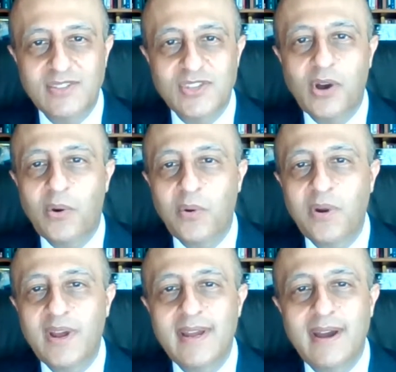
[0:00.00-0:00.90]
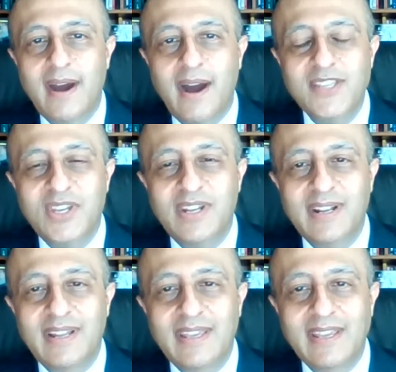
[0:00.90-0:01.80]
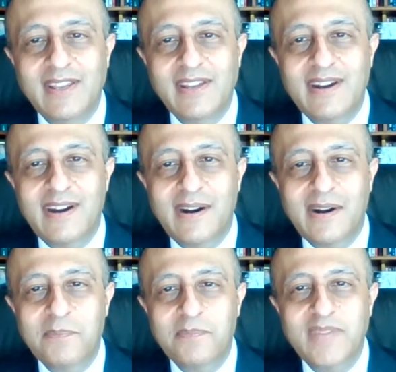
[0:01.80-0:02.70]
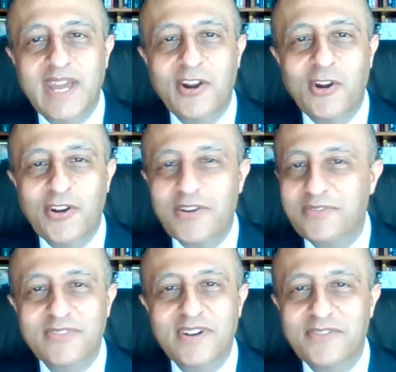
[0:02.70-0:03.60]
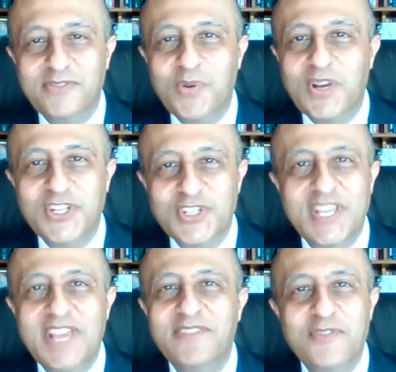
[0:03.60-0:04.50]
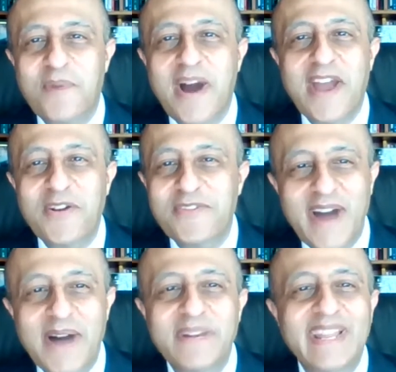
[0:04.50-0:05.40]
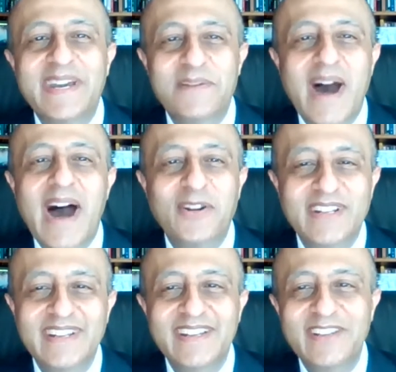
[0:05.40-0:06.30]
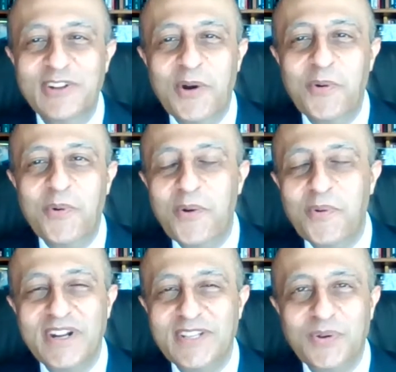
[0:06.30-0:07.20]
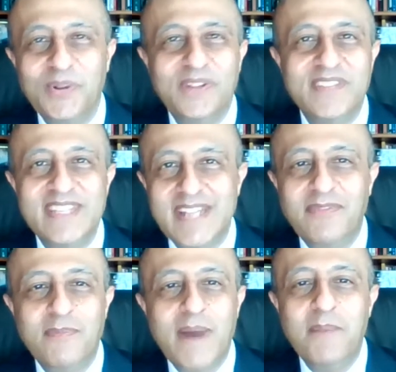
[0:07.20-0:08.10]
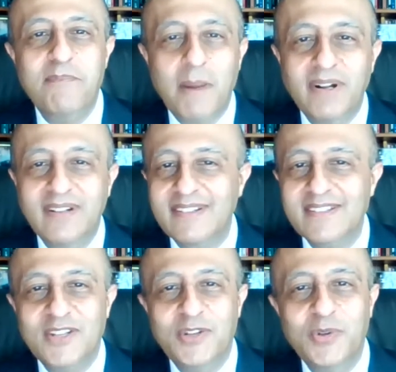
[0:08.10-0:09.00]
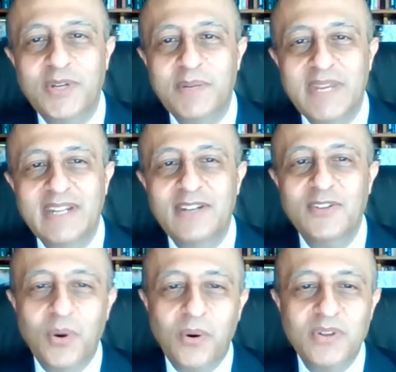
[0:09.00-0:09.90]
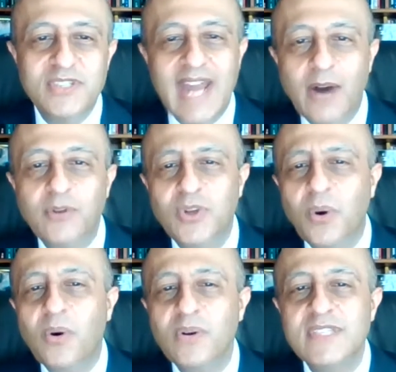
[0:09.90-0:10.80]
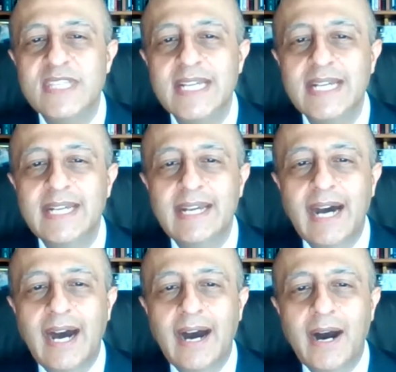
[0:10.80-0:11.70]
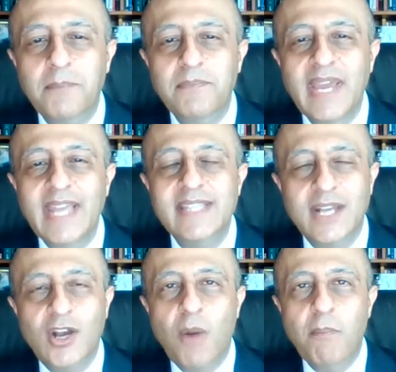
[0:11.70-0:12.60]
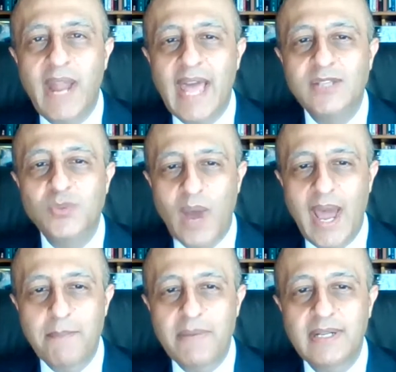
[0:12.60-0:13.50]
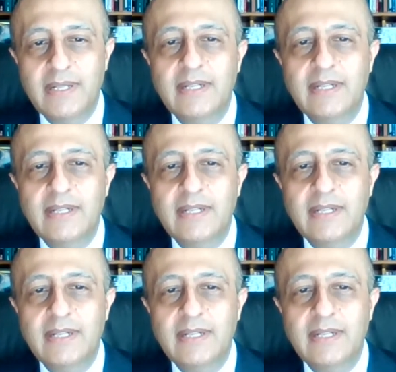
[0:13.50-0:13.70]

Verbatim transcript: So I certainly um, get a lot of, of questions, even from my own family, about you know what, what is all of this stuff about bubbles and who can meet indoors and outdoors um, it's a complex web.